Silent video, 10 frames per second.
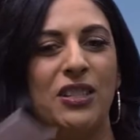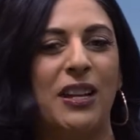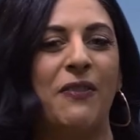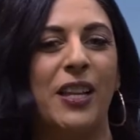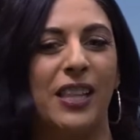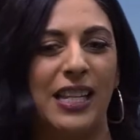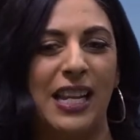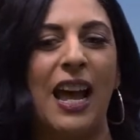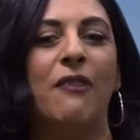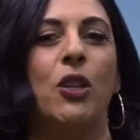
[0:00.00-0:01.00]
definitely, to
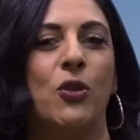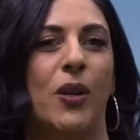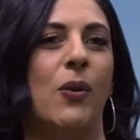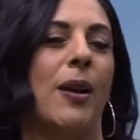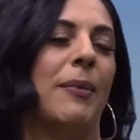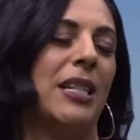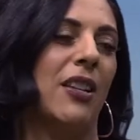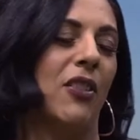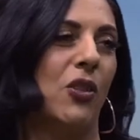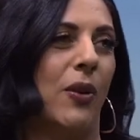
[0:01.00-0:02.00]
have those requirements
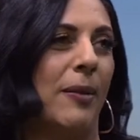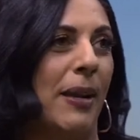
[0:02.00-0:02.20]
there, it's going to